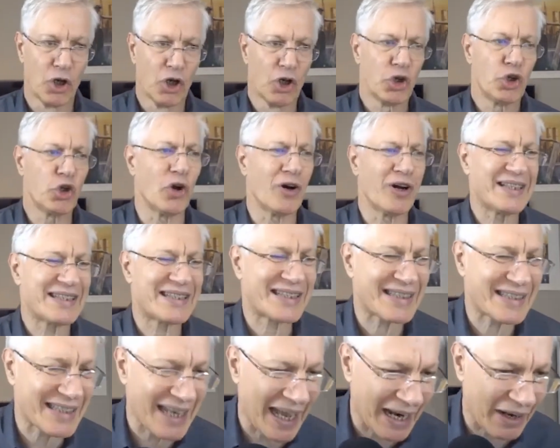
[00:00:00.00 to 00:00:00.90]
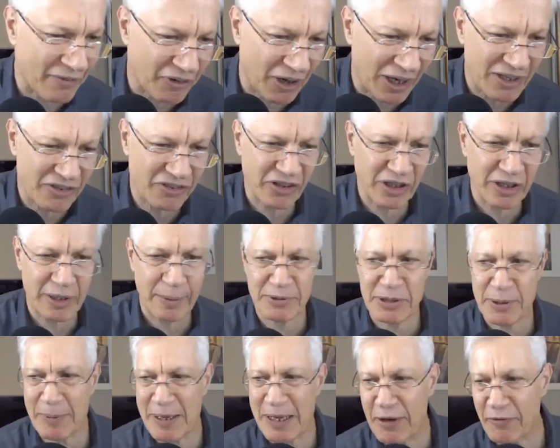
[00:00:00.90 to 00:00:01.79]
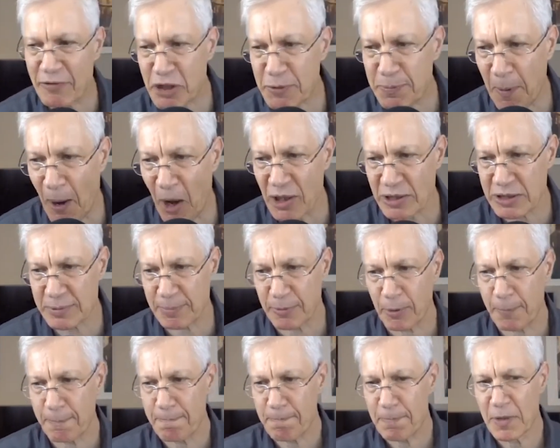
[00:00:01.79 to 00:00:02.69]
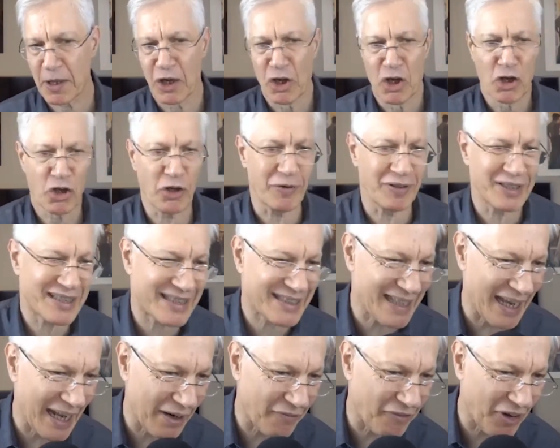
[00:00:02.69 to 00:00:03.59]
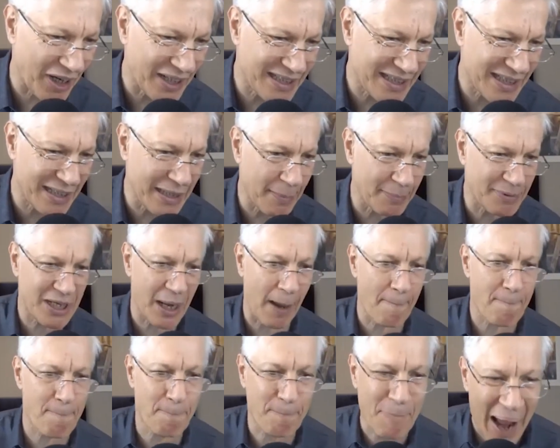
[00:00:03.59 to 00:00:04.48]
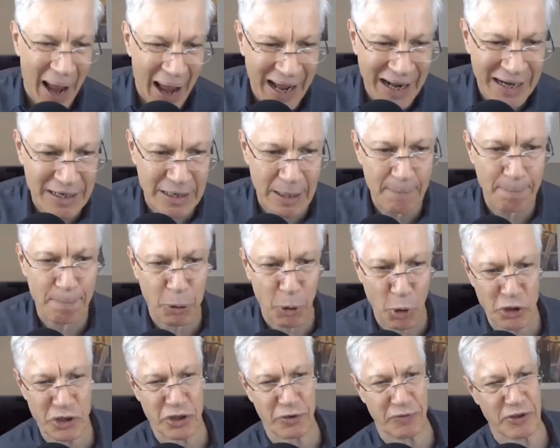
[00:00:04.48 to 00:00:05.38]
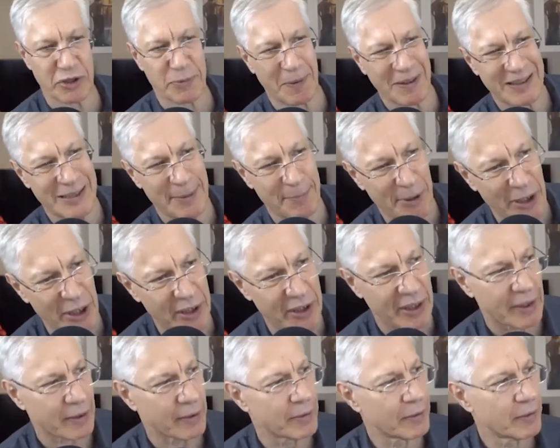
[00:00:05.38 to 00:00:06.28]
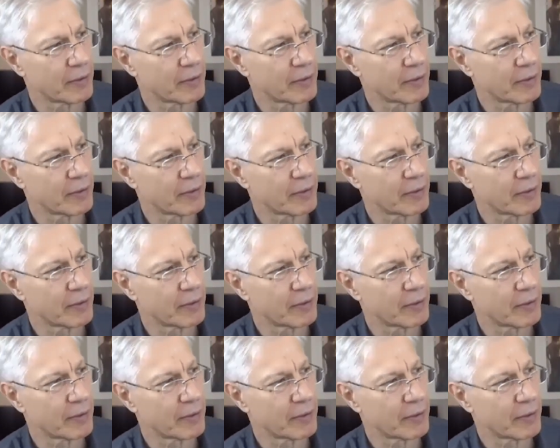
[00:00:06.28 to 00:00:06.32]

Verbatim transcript: You're incentivizing them to be irresponsible. You're incentivizing them to abandon personal responsibility.